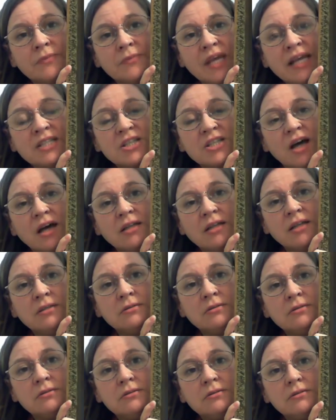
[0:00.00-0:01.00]
It's got
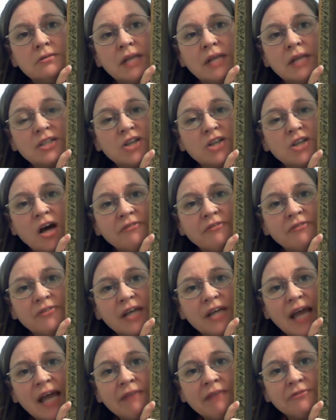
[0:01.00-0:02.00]
like dog
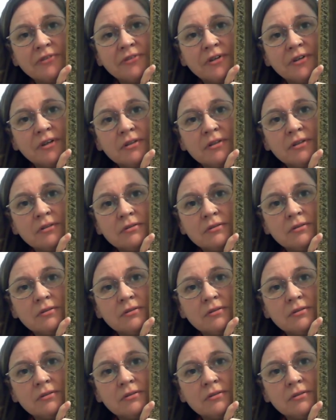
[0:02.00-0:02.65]
fur, cat fur,